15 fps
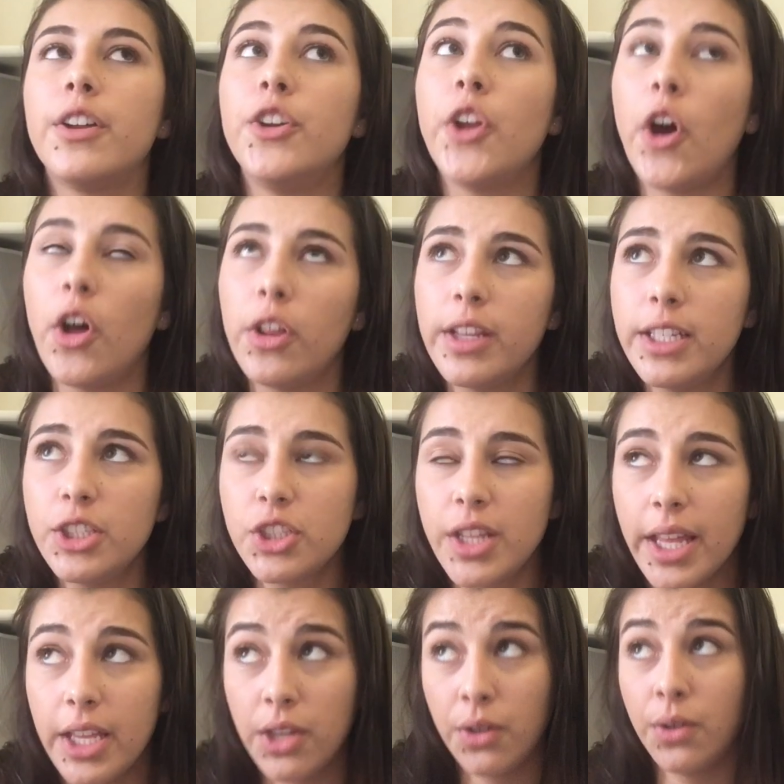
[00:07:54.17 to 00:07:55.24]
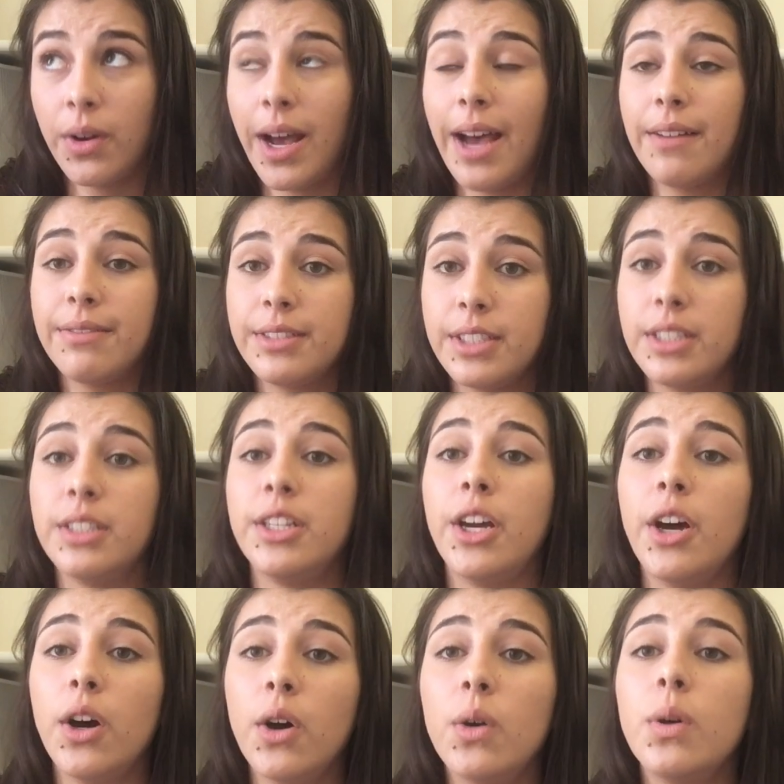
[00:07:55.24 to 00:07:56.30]
knowledge that you have to
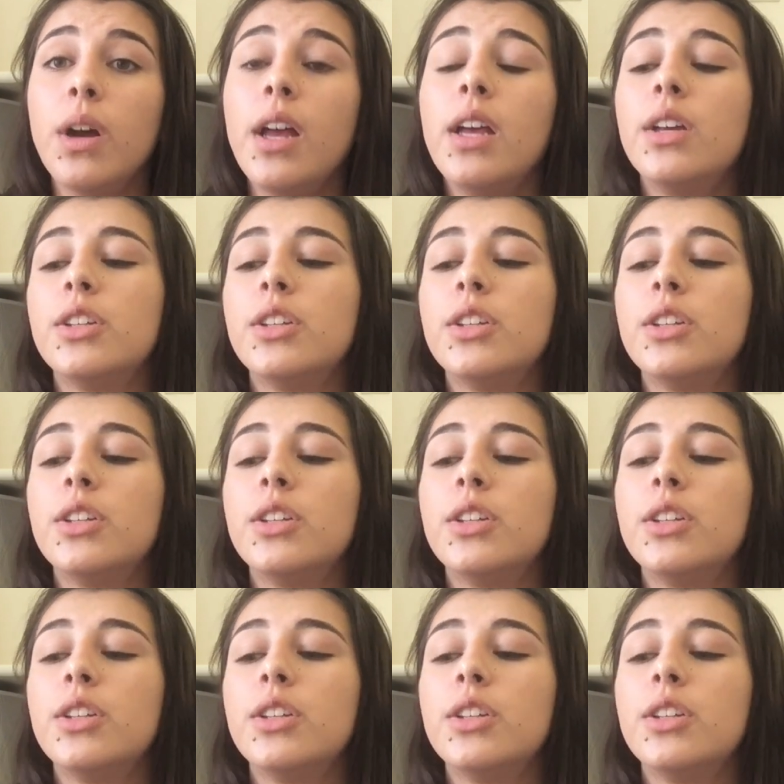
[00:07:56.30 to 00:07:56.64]
know,